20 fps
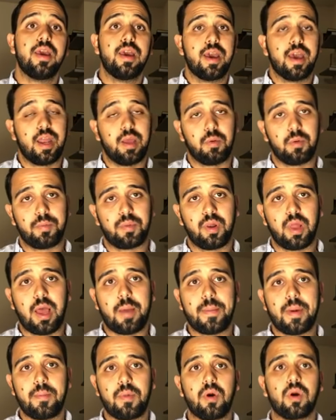And I would pull out
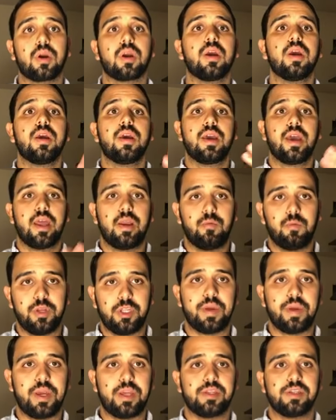my book and
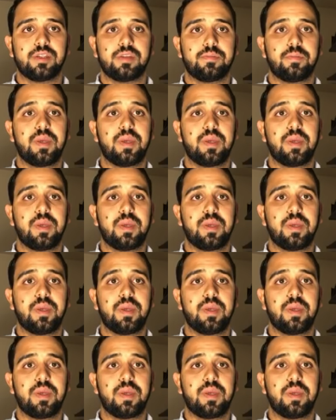read pages,